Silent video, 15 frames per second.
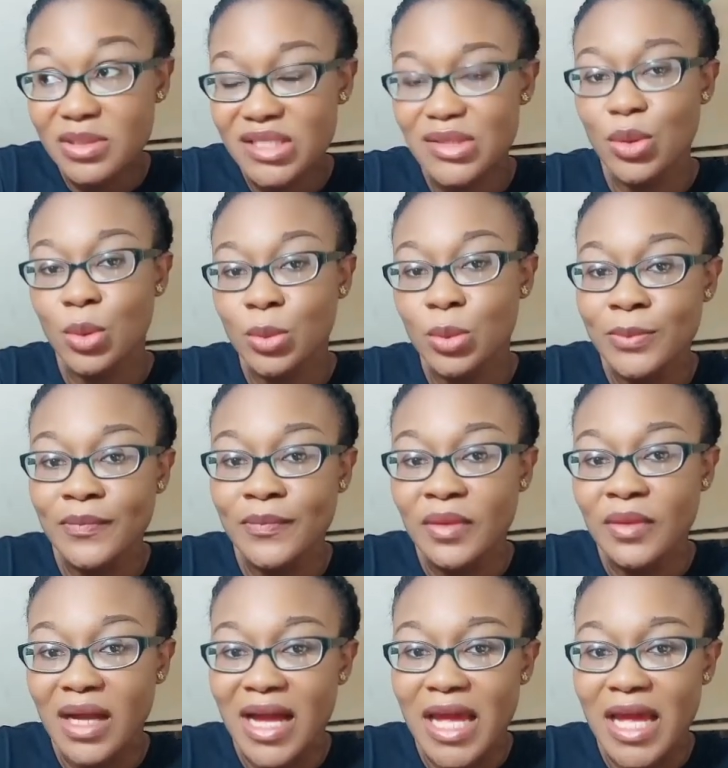So
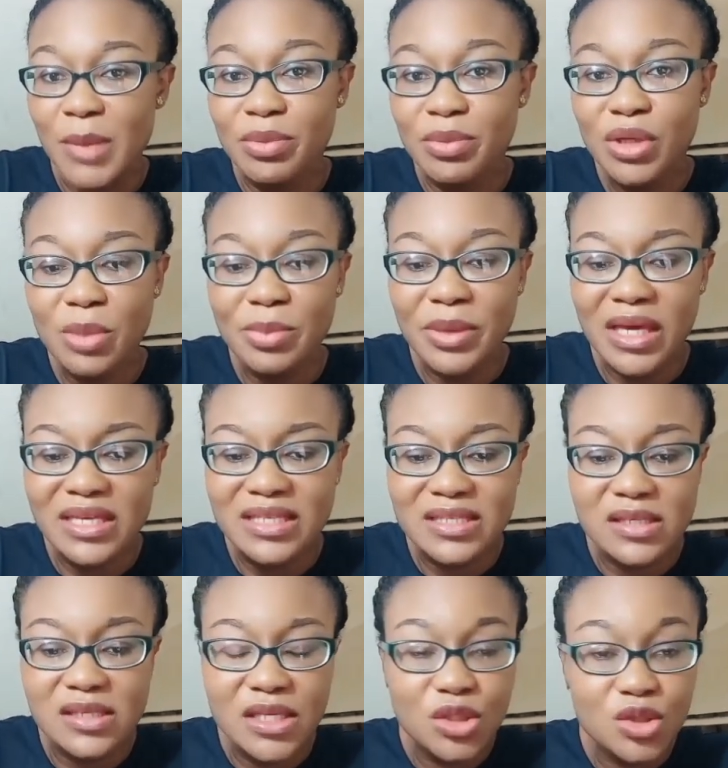I put up a
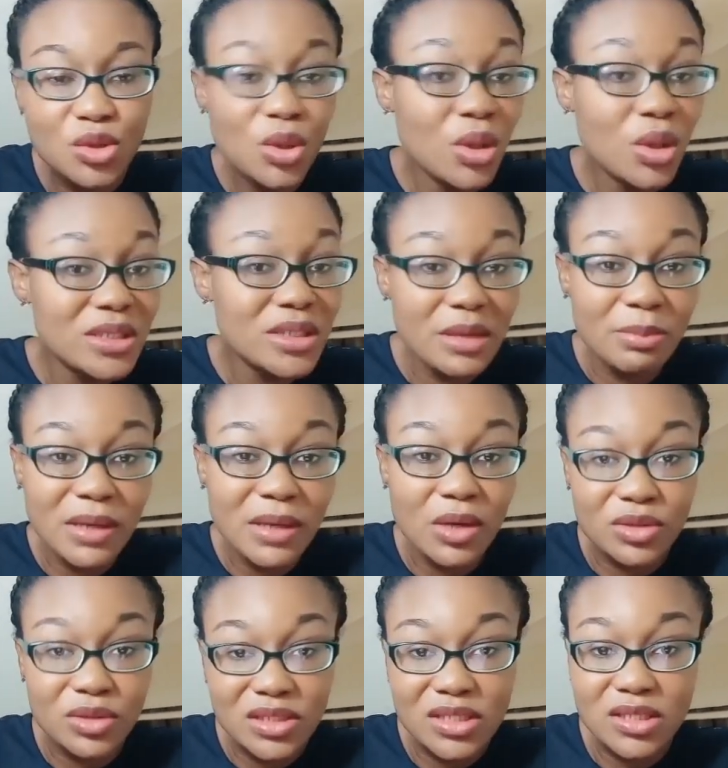little note
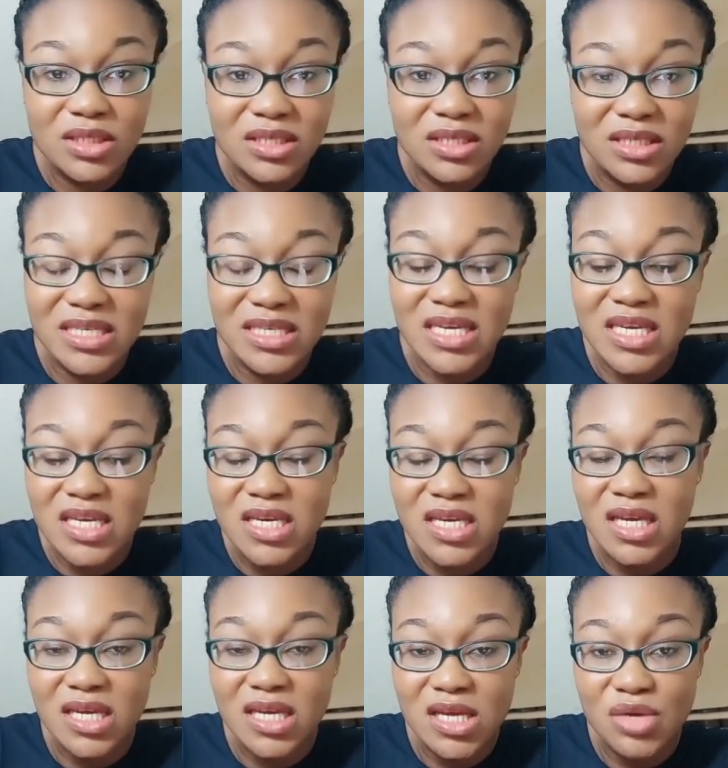about the
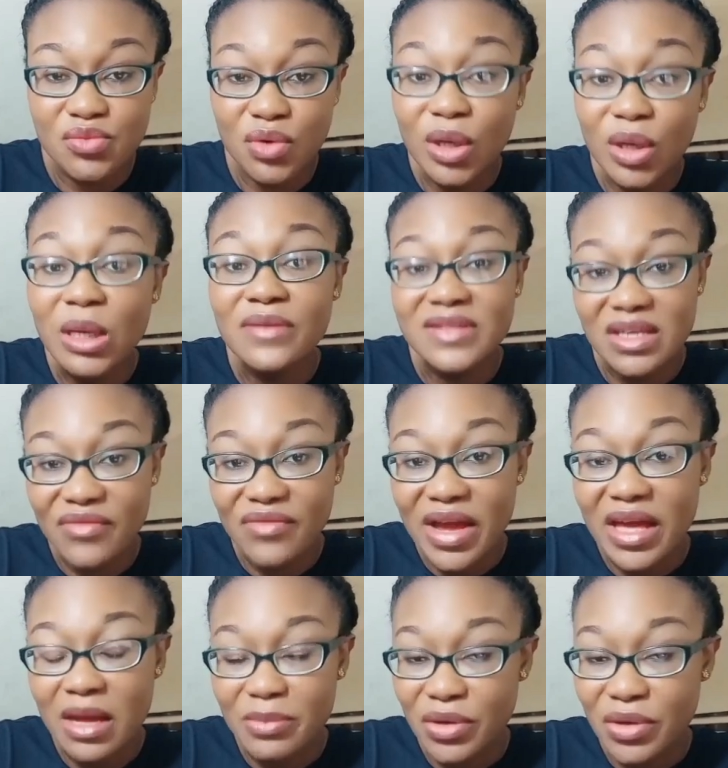role of
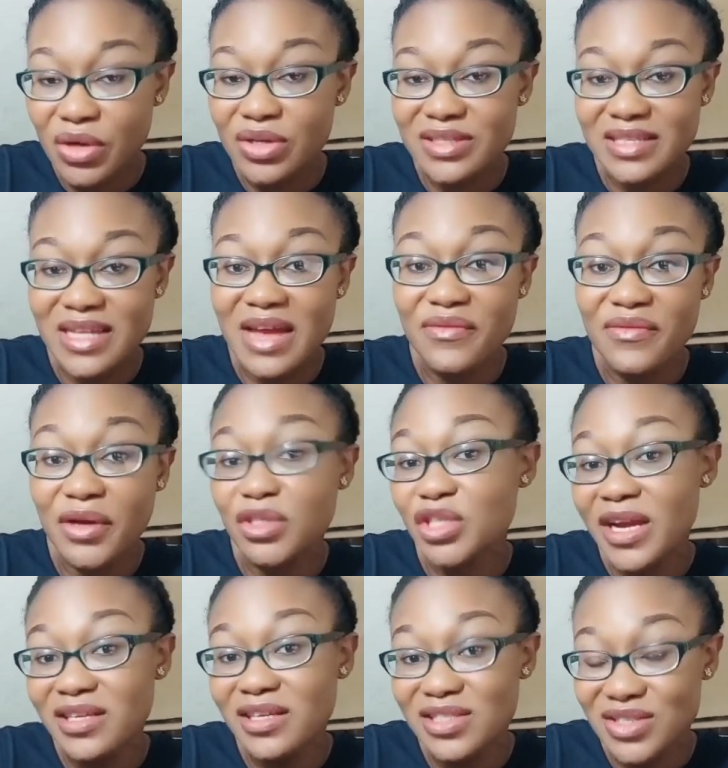cervical mucus, that if you're
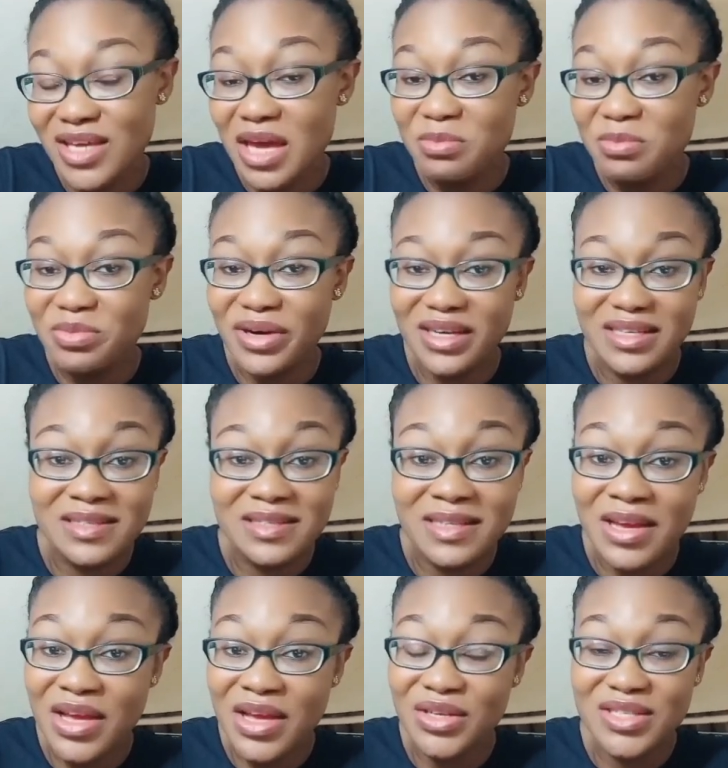trying to get pregnant and
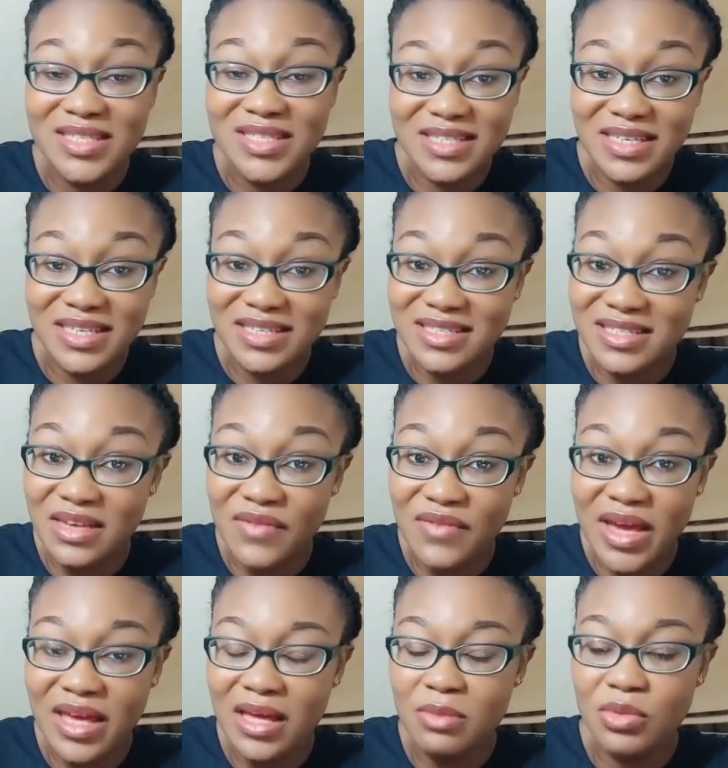you're not seeing the
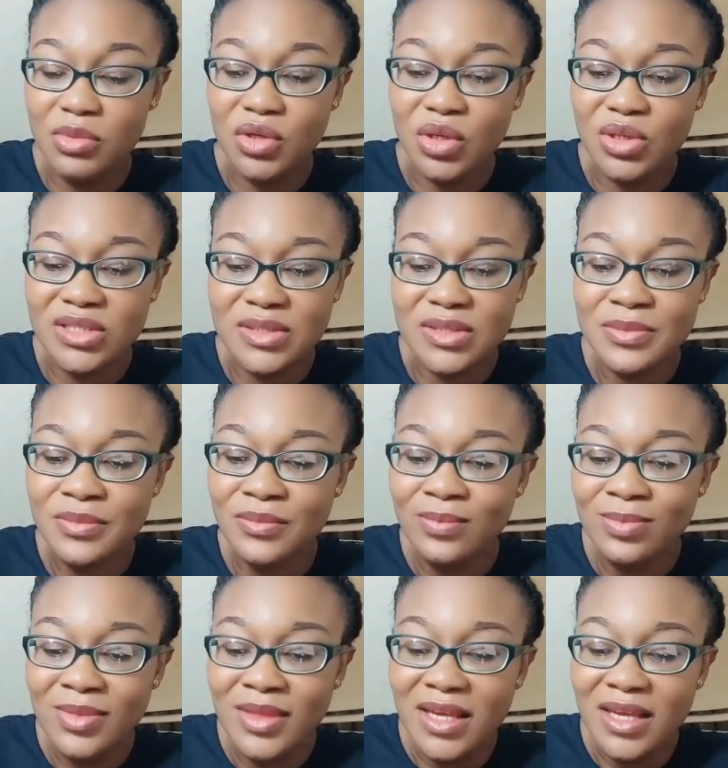cervical mucus,
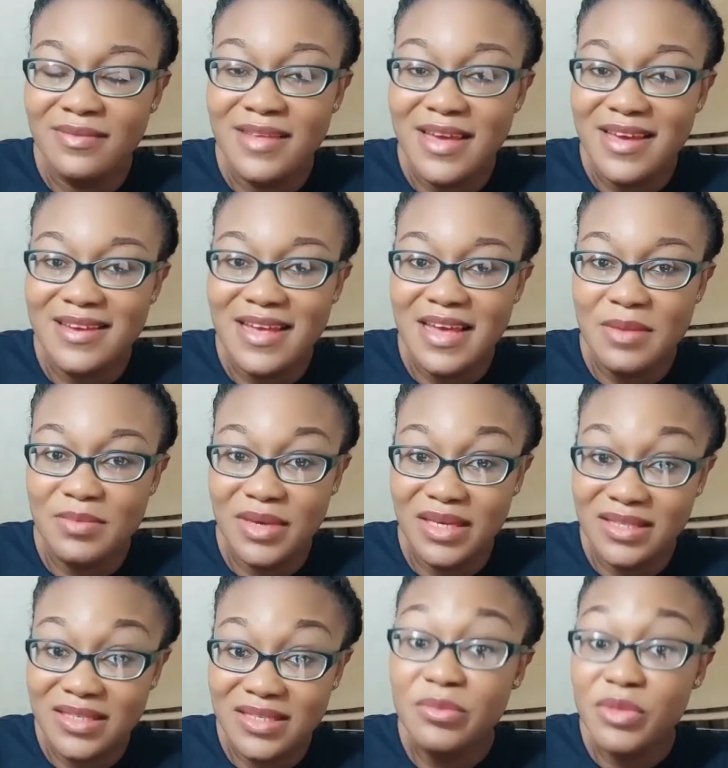then
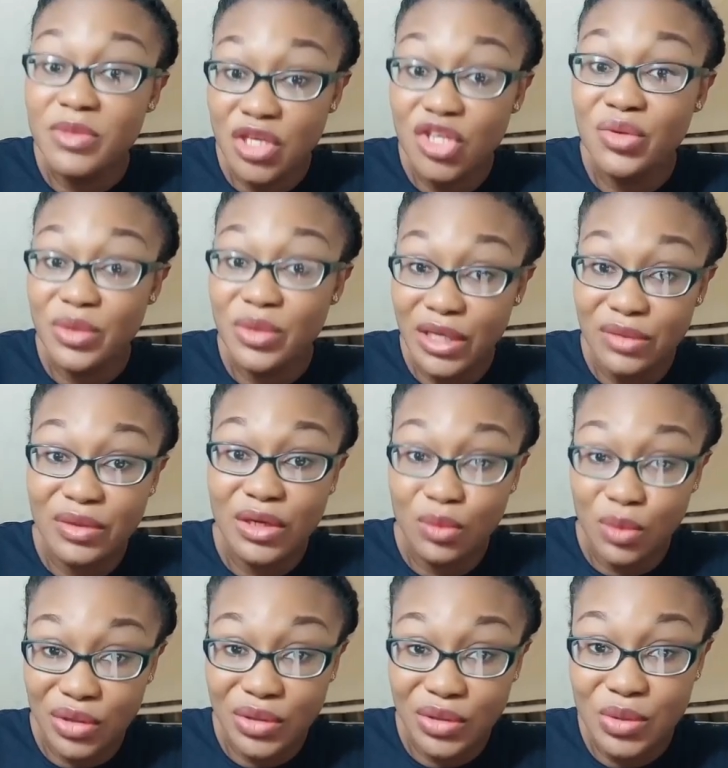it's something you really
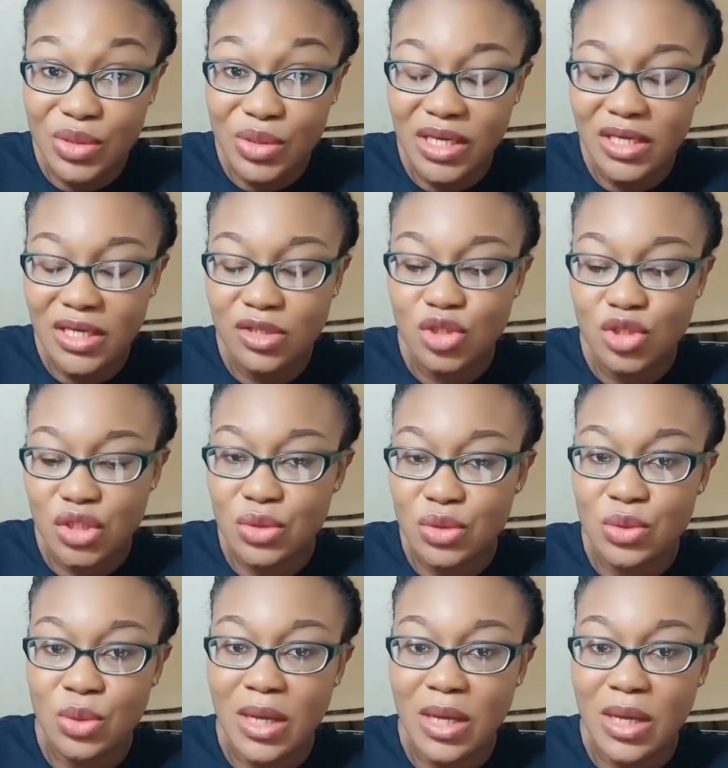want to look into.